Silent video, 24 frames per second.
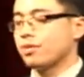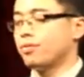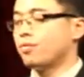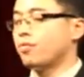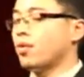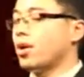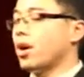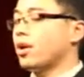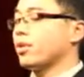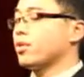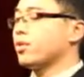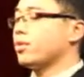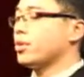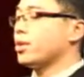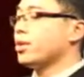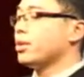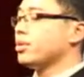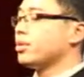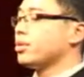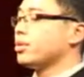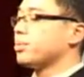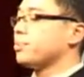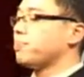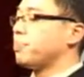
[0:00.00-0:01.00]
And Father,
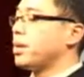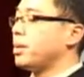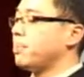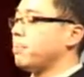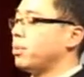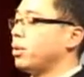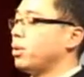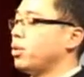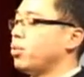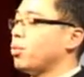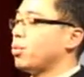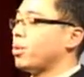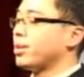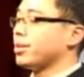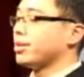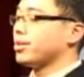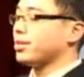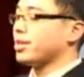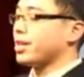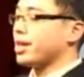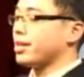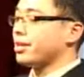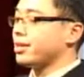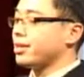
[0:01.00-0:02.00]
these people who are
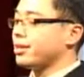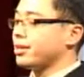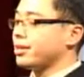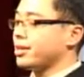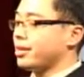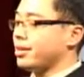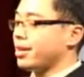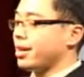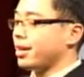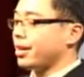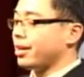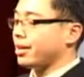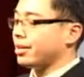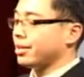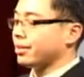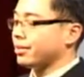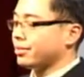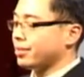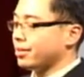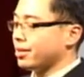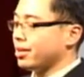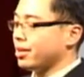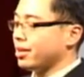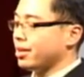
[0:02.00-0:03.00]
standing today,
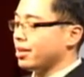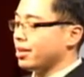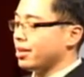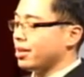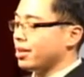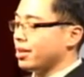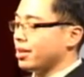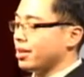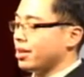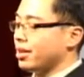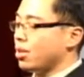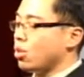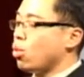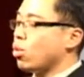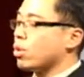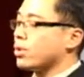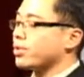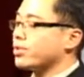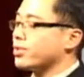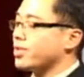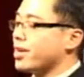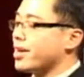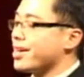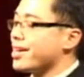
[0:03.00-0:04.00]
who
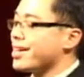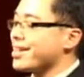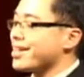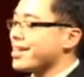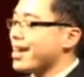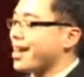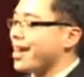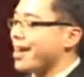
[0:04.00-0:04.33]
are saying,